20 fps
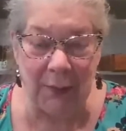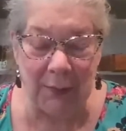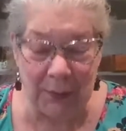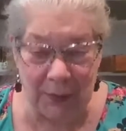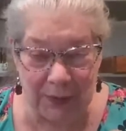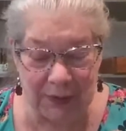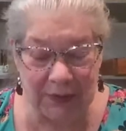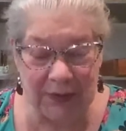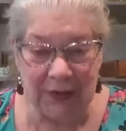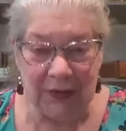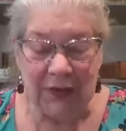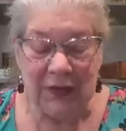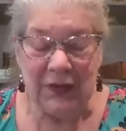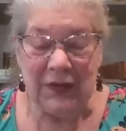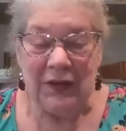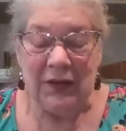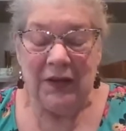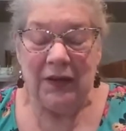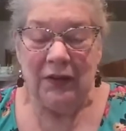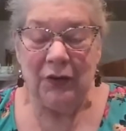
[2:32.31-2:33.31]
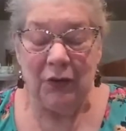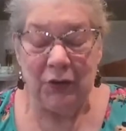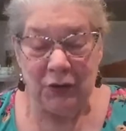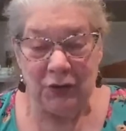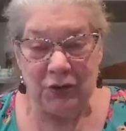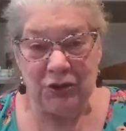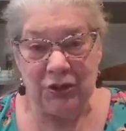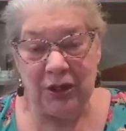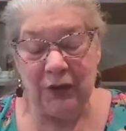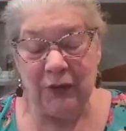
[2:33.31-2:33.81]
But her
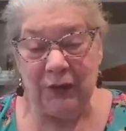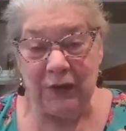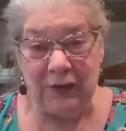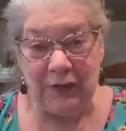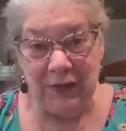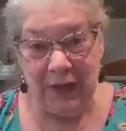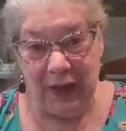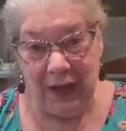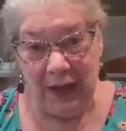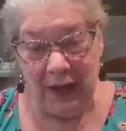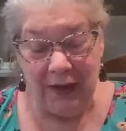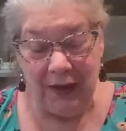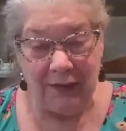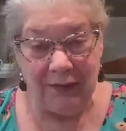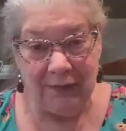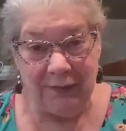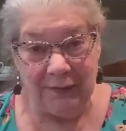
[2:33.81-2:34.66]
sharing that